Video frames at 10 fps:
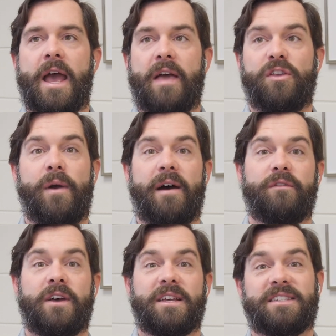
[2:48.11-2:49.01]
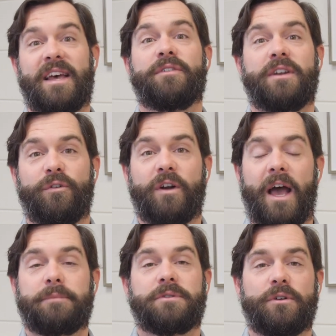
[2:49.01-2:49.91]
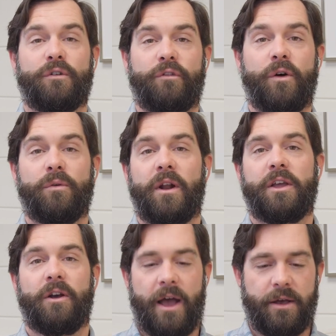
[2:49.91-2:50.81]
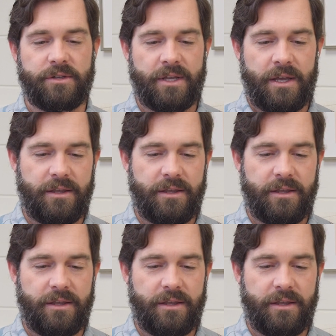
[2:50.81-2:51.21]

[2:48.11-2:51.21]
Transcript: and you have 7 different apps on your phone running your house.